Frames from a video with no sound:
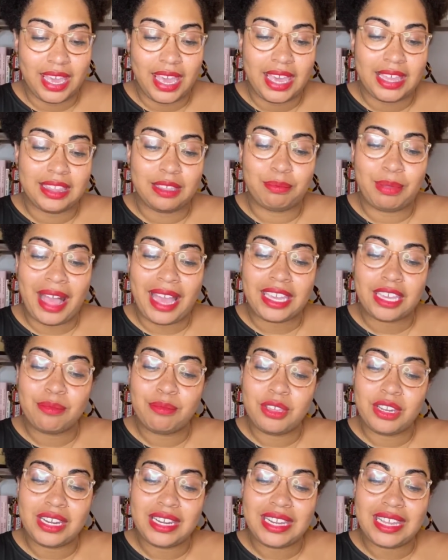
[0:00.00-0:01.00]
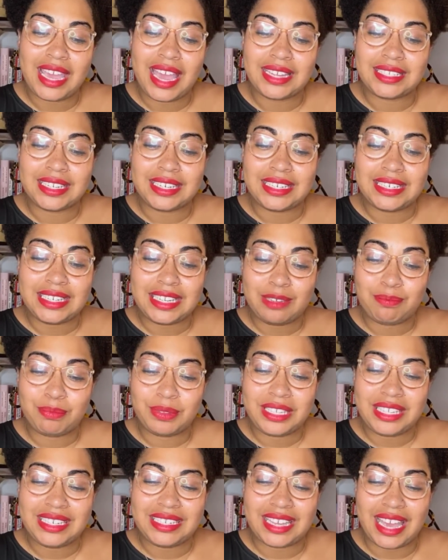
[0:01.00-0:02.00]
The Black community has a
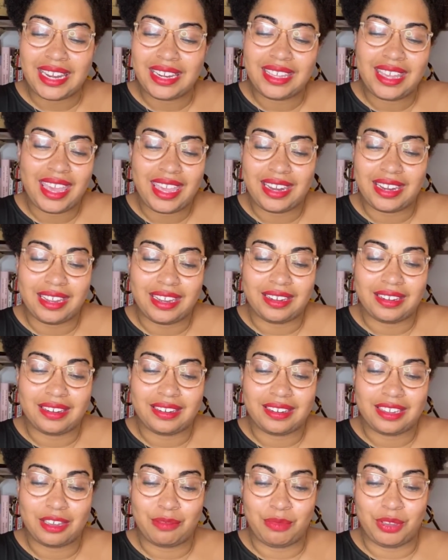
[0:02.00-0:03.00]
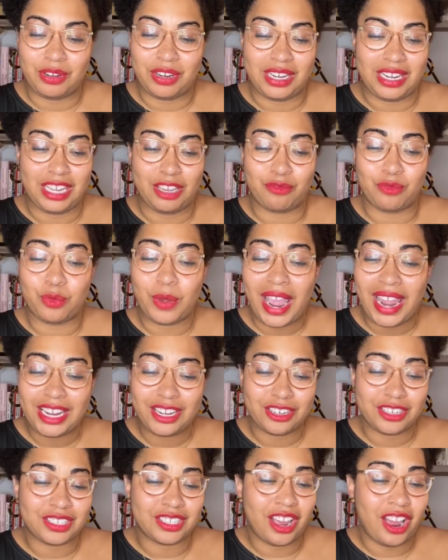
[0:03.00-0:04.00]
deeply dedicated community of
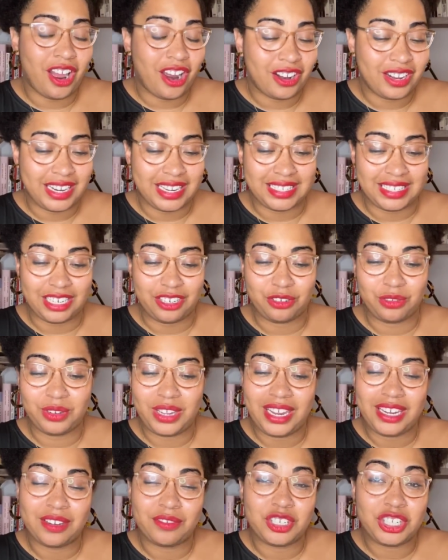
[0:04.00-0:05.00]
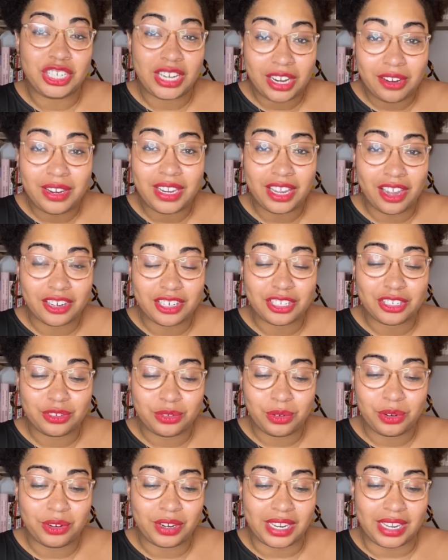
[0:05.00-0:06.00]
writers, artists, and creatives sharing our
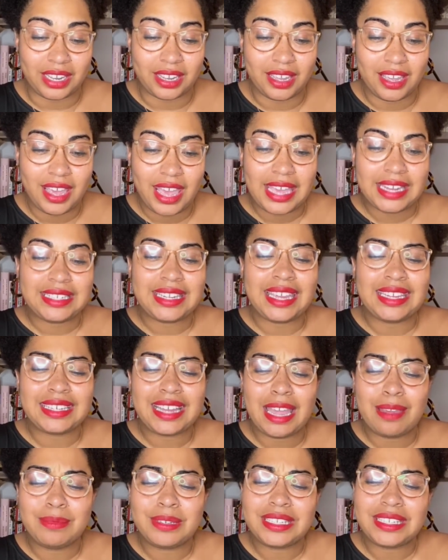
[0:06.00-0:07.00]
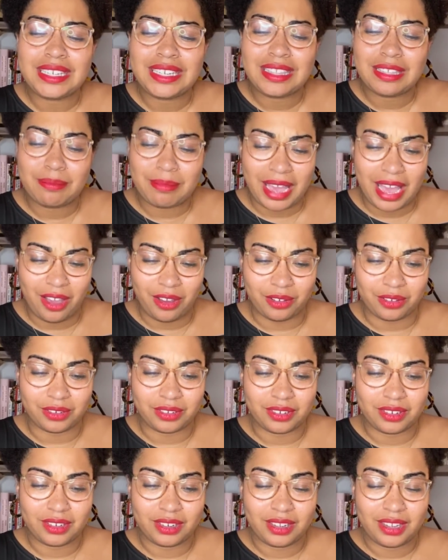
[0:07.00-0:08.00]
story. Take time to seek them out
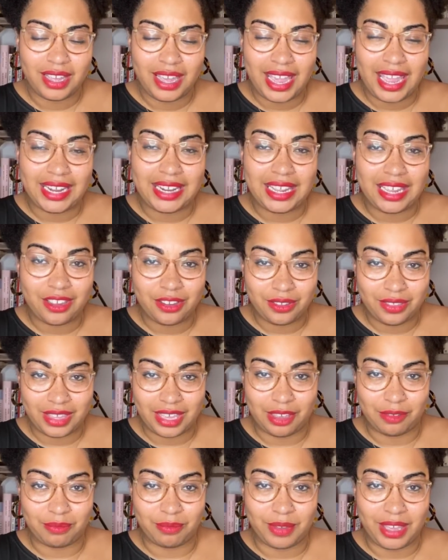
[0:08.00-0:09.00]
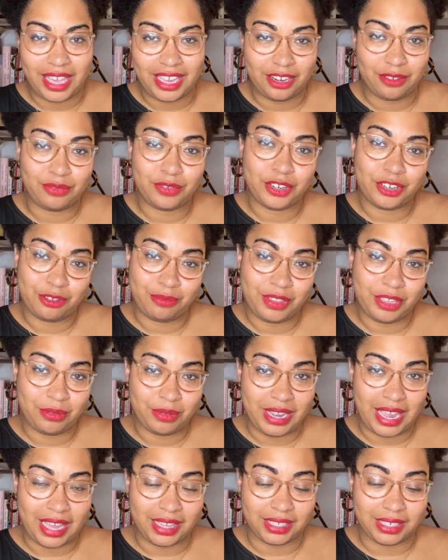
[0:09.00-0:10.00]
and hear them and affirm their
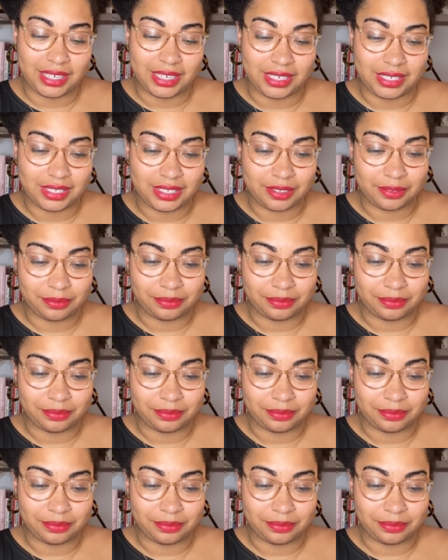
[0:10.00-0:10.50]
realities.